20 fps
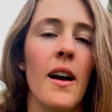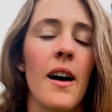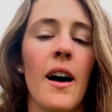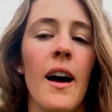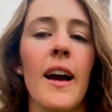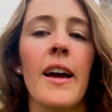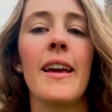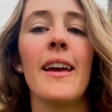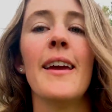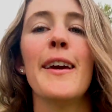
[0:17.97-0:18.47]

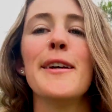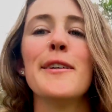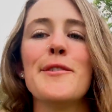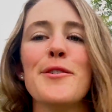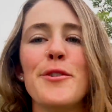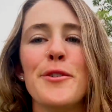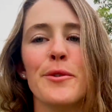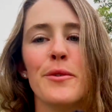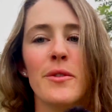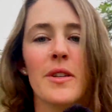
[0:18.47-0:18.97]
I can't
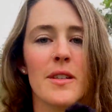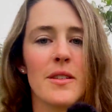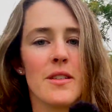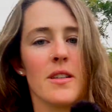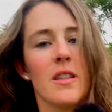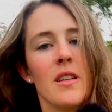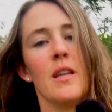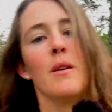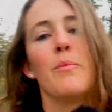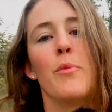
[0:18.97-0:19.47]
do this
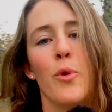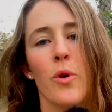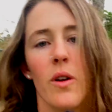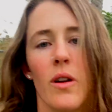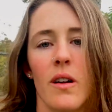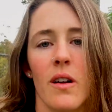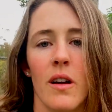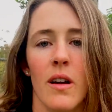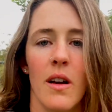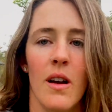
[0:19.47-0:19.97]

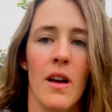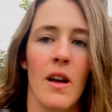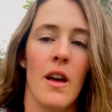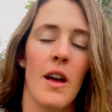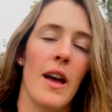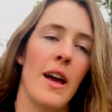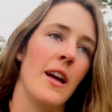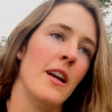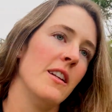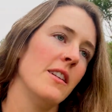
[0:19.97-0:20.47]
anymore.
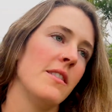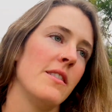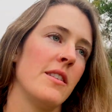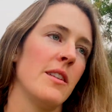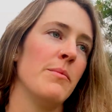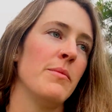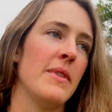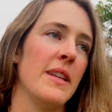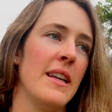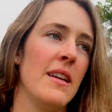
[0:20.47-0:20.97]
And
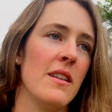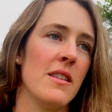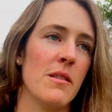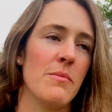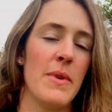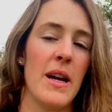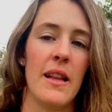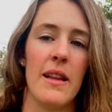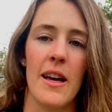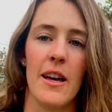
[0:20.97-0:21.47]
some things in
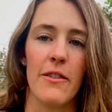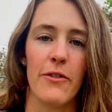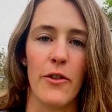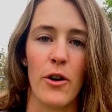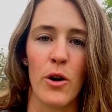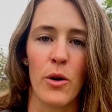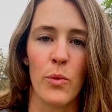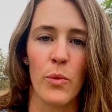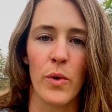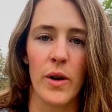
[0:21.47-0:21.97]
my life
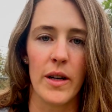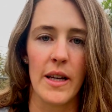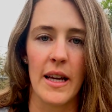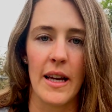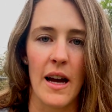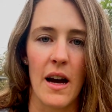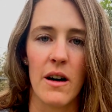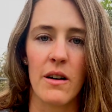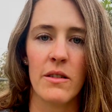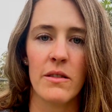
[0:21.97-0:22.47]
aren't working
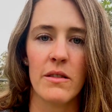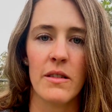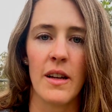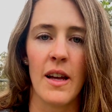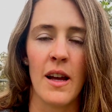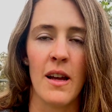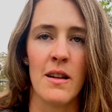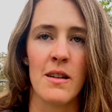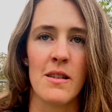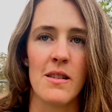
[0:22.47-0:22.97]
out.
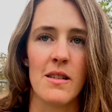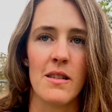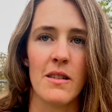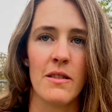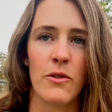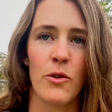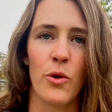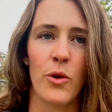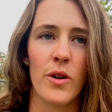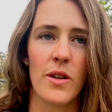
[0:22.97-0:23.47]
And
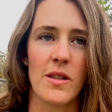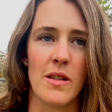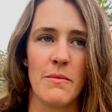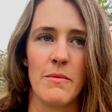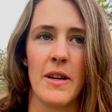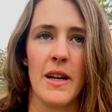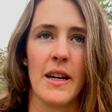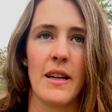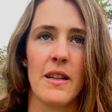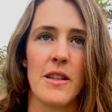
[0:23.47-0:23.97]
of course, I'm
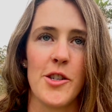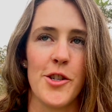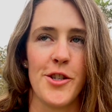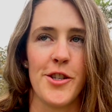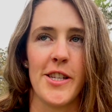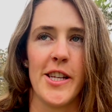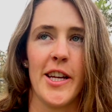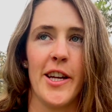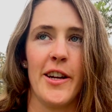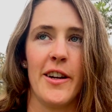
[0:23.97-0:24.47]
not going to just
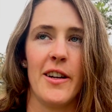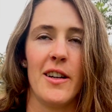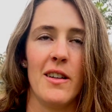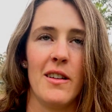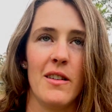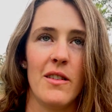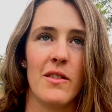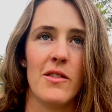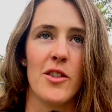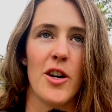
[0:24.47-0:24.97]
sit here
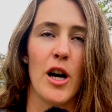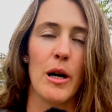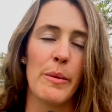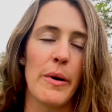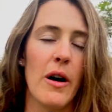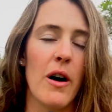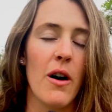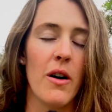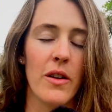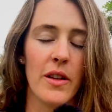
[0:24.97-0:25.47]
and talk
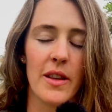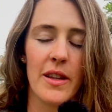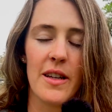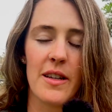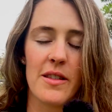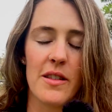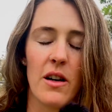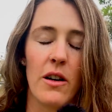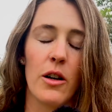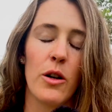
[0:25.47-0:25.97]
about all the
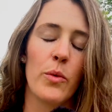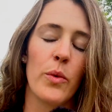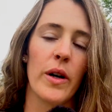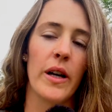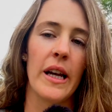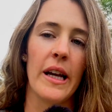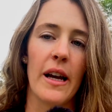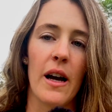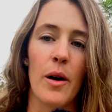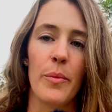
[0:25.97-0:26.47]
things that aren't
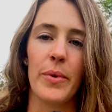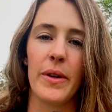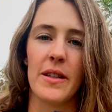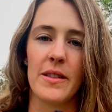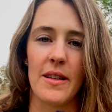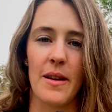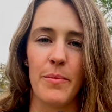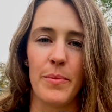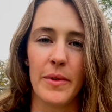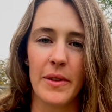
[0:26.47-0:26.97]
working out, because
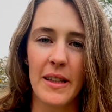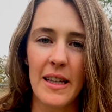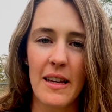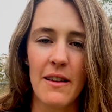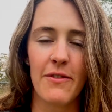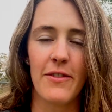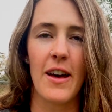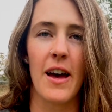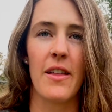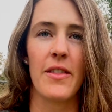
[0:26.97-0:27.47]
I
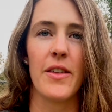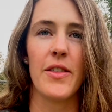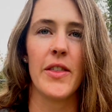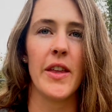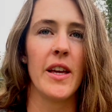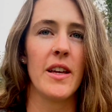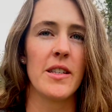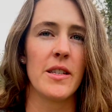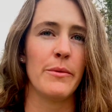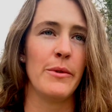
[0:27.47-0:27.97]
believe that the
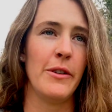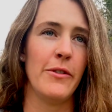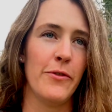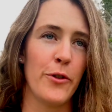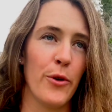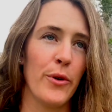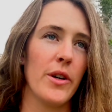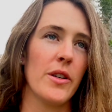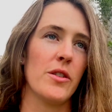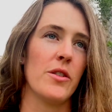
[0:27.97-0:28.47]
things that we
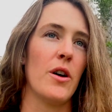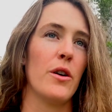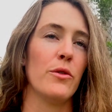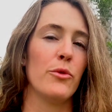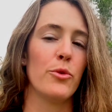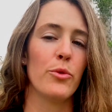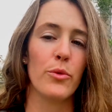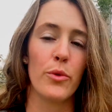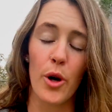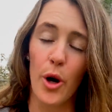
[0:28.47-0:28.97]
focus on
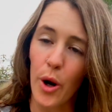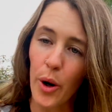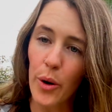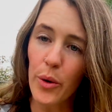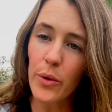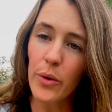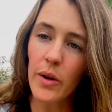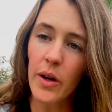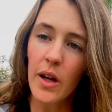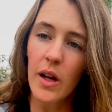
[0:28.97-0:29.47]

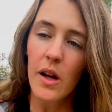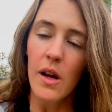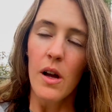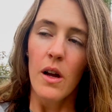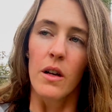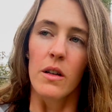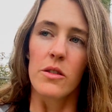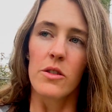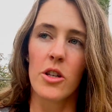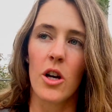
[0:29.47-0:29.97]
grow.
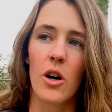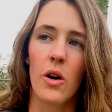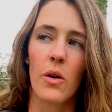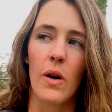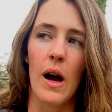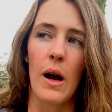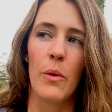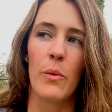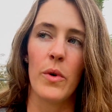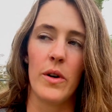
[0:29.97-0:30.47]
So
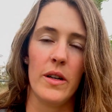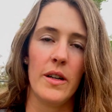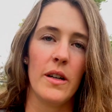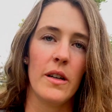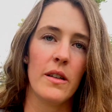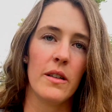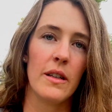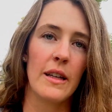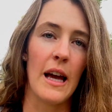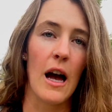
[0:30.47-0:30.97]
I want
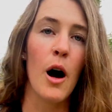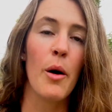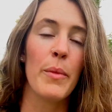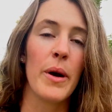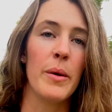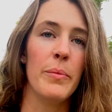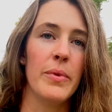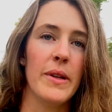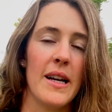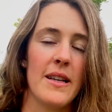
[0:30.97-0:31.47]
to count
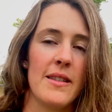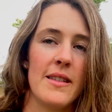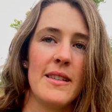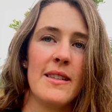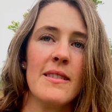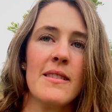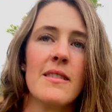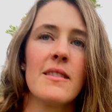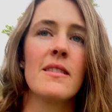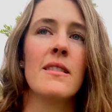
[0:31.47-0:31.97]
my
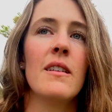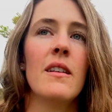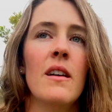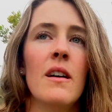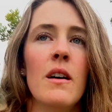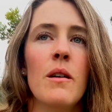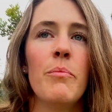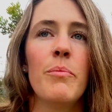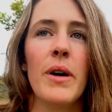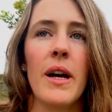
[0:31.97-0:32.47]
blessings.
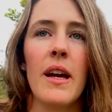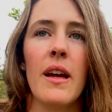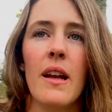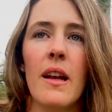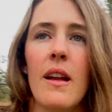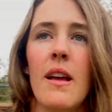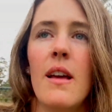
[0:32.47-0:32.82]
But